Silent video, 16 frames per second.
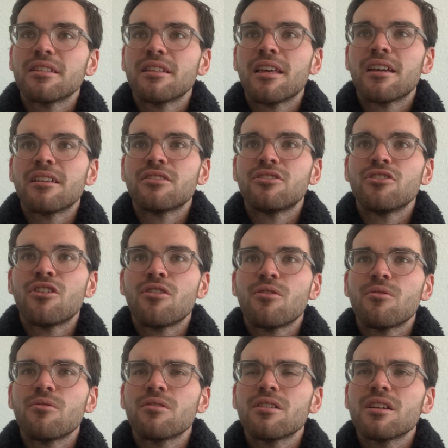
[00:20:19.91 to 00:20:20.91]
that
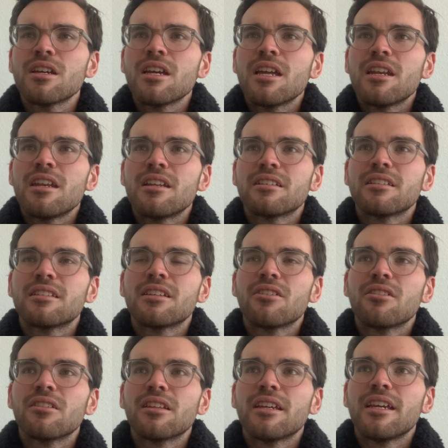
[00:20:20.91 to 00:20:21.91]
don't
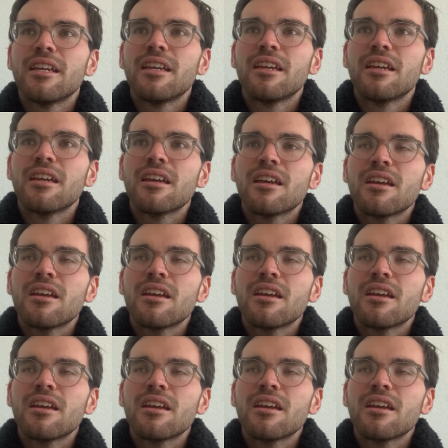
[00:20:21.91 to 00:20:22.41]
necessarily